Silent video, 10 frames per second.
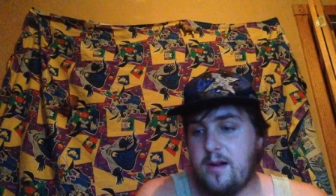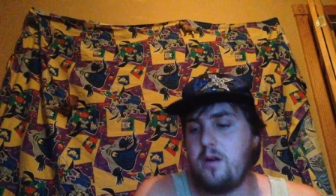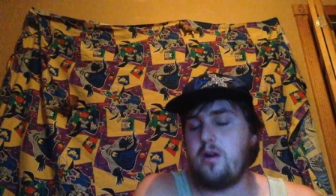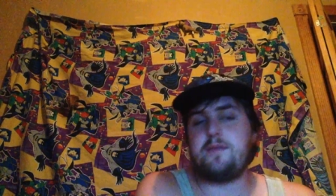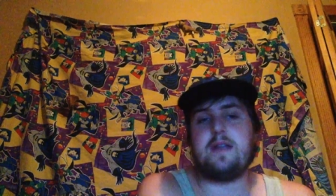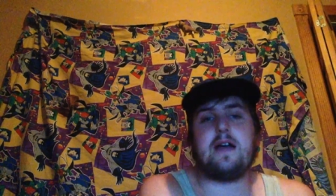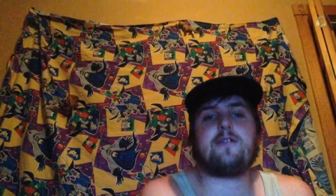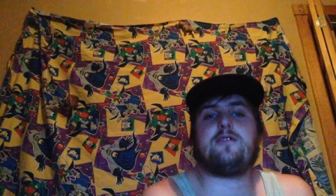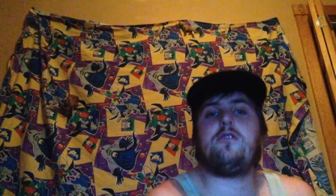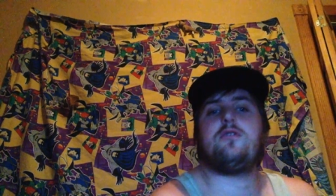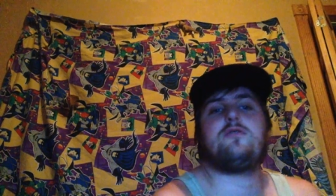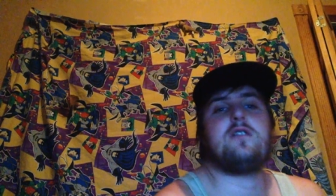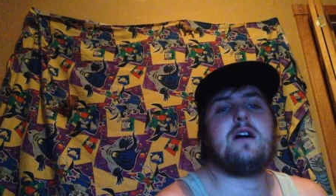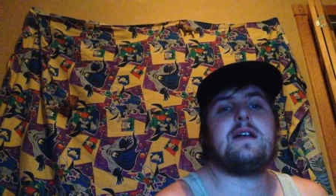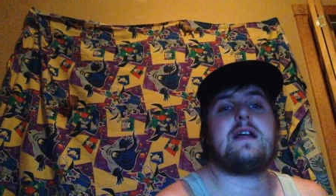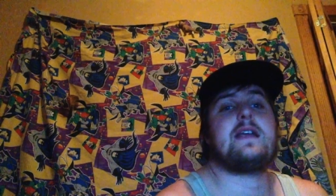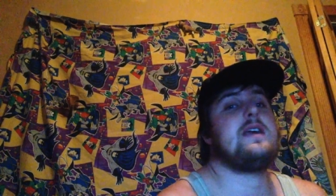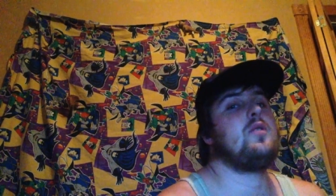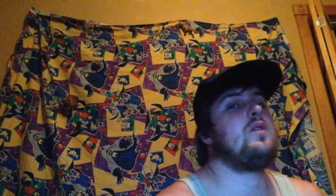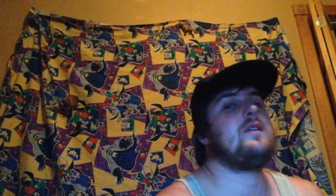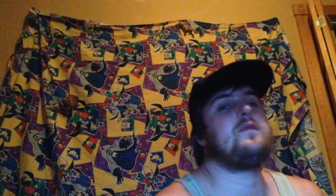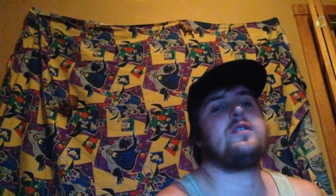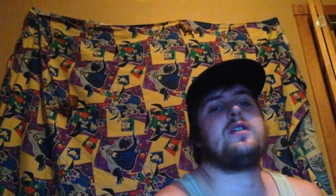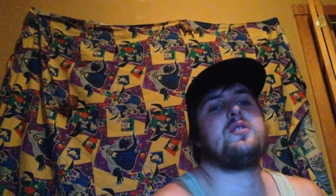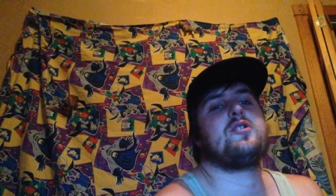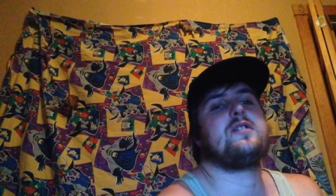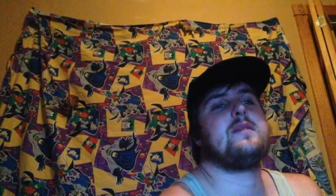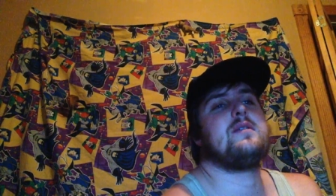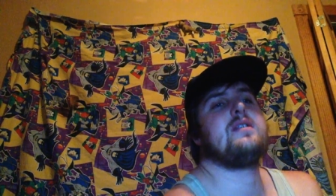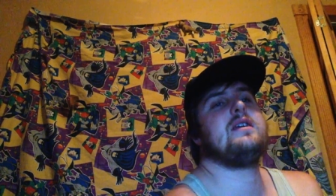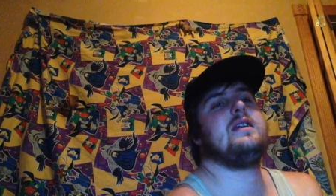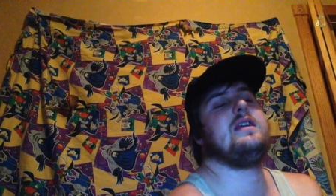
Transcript: off that clothesline. I can't wait for SummerSlam to see